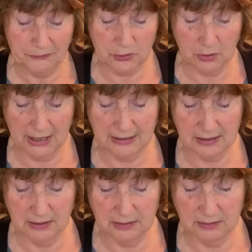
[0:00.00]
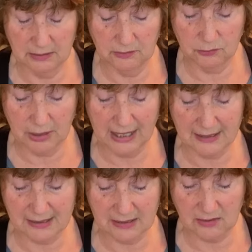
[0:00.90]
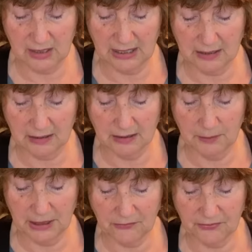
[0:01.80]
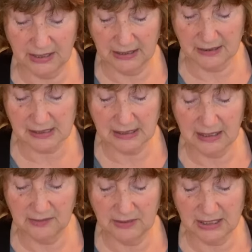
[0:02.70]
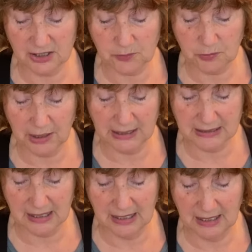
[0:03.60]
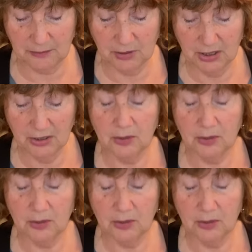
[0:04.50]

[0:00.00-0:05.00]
trying to rest, think about things, and then springtime,